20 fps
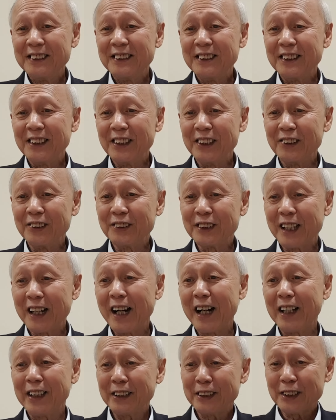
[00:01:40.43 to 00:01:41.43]
The
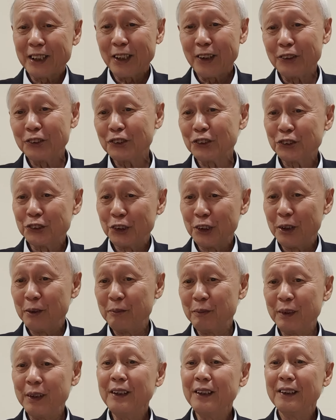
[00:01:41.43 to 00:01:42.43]
higher the household
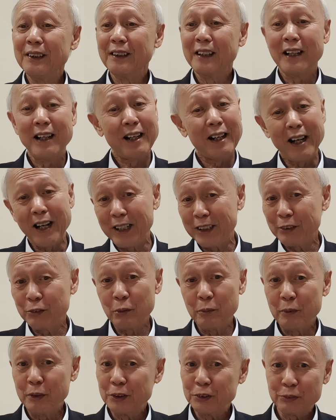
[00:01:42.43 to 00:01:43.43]
GDP, higher will
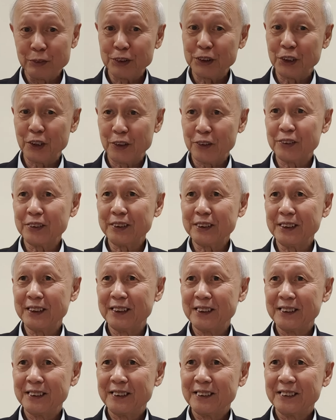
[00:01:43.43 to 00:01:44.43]
be its food security.
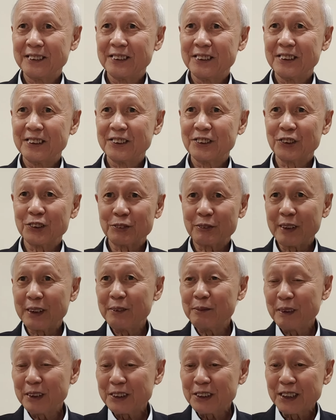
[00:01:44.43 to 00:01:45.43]
So it's very
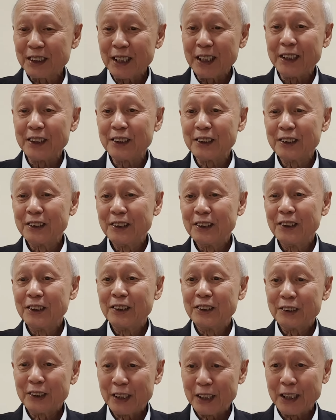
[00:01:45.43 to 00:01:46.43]
much linked
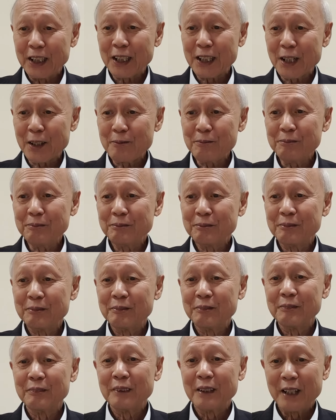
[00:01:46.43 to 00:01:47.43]
to income,
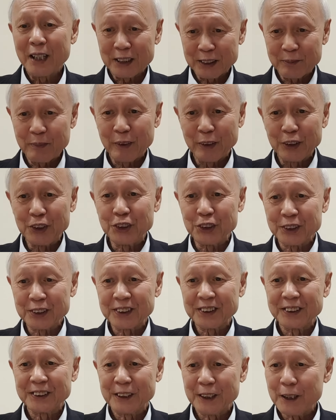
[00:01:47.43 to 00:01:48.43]

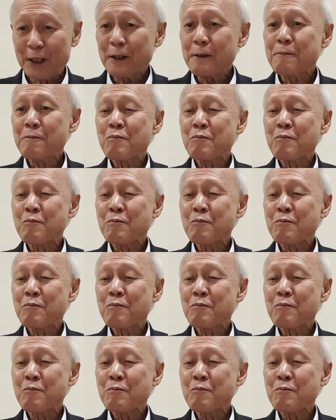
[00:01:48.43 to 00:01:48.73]
expenditures. Yeah.